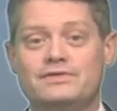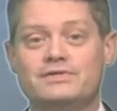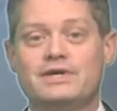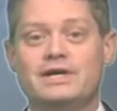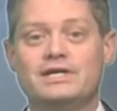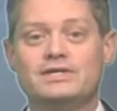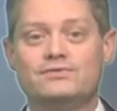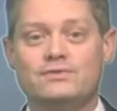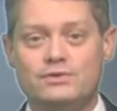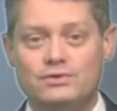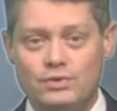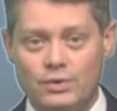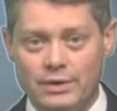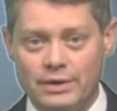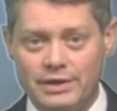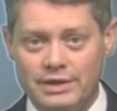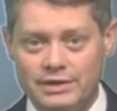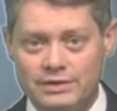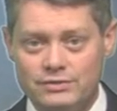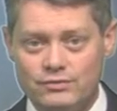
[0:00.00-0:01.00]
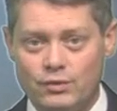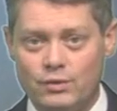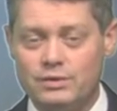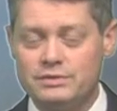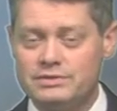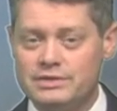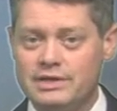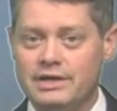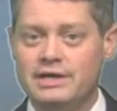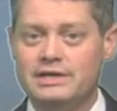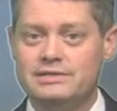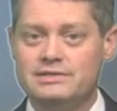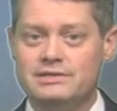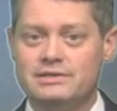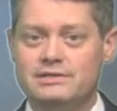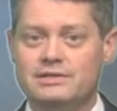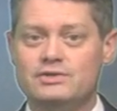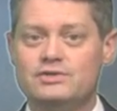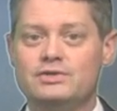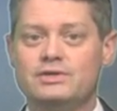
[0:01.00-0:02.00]
Thanks for joining us for tonight's
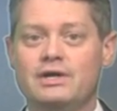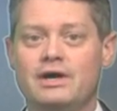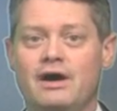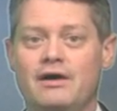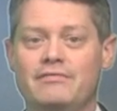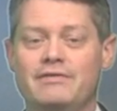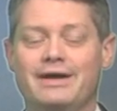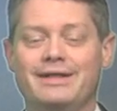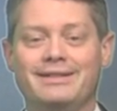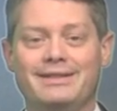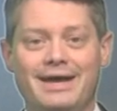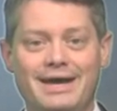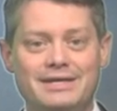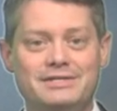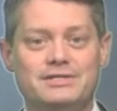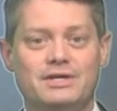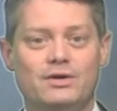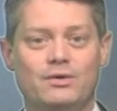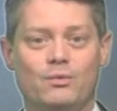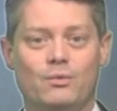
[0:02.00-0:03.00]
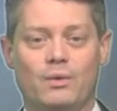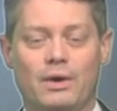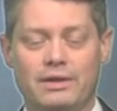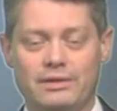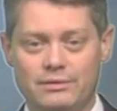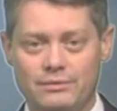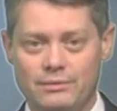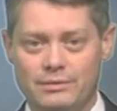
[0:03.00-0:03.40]
edition of Alaska Weather.